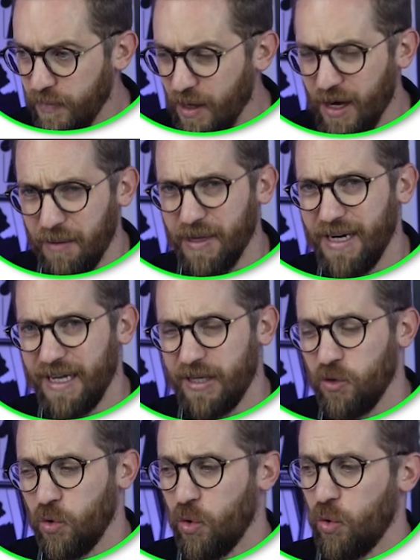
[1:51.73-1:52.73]
And I'm going to
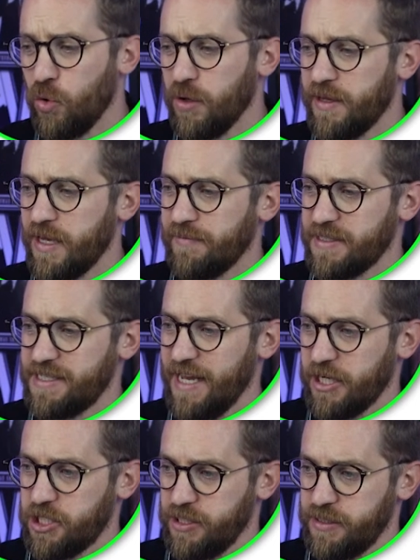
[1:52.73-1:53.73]
ignore all of the other
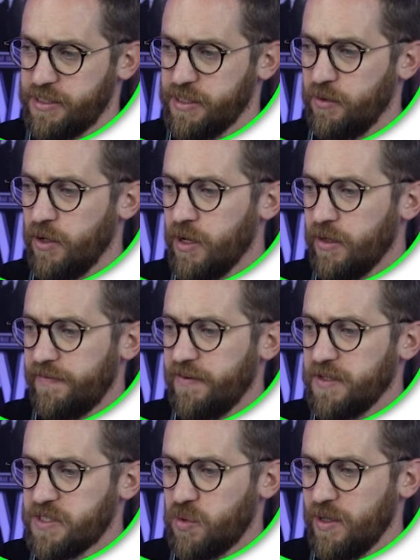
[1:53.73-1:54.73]
sections. So the
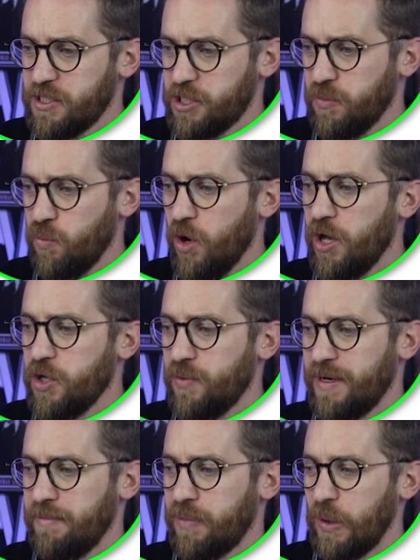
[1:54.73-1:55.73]
first question, were you
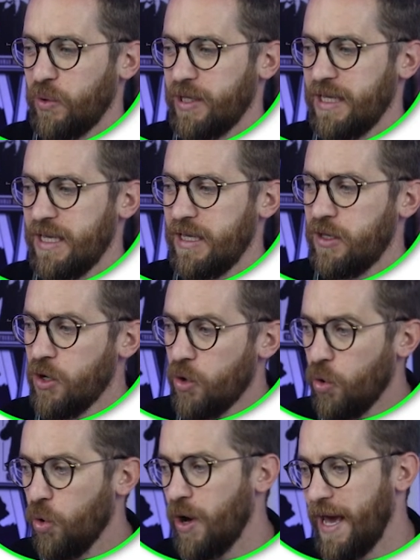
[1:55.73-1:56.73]
an employee
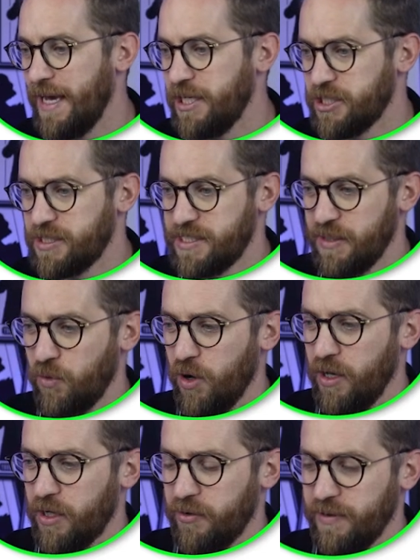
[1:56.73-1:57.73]
or agency
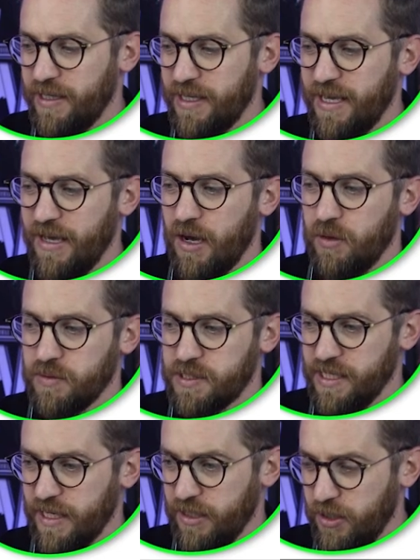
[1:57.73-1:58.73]
worker in the year? I'll
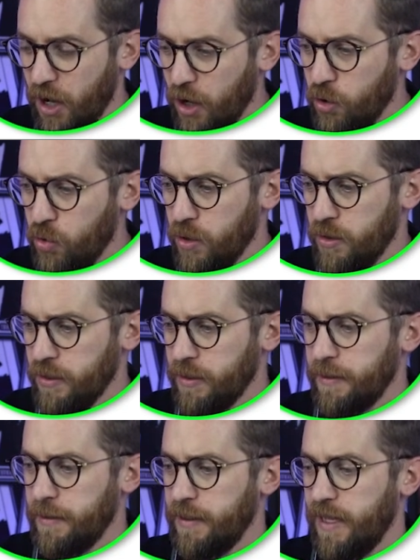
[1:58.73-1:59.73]
say no.
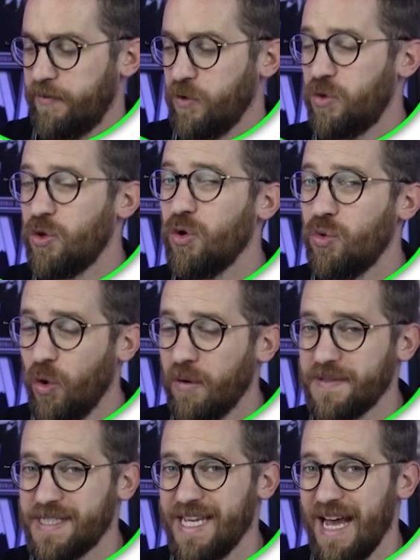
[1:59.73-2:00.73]
If you do
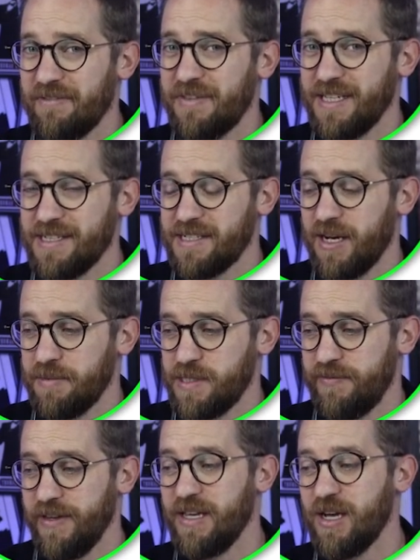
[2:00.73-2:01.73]
obviously have these types
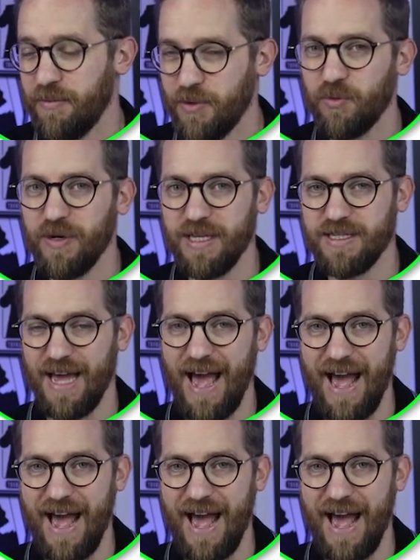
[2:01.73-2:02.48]
of income, you'll need to